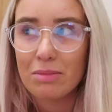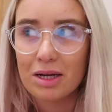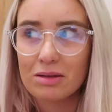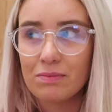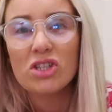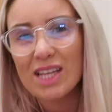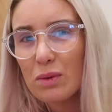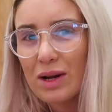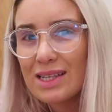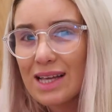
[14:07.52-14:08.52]

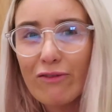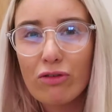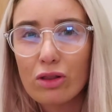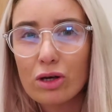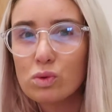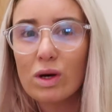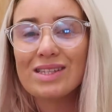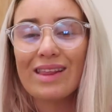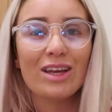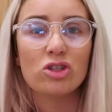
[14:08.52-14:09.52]
anyone else have one of those
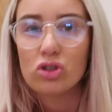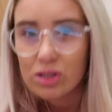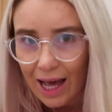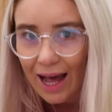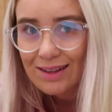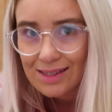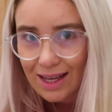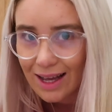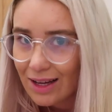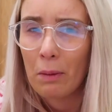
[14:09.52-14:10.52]
words that they just can't
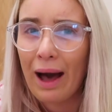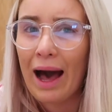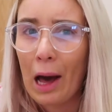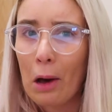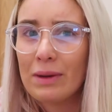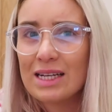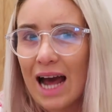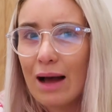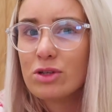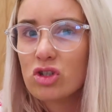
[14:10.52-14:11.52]
say, no matter how many
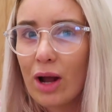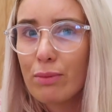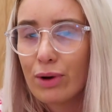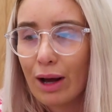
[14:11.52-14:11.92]
times they try and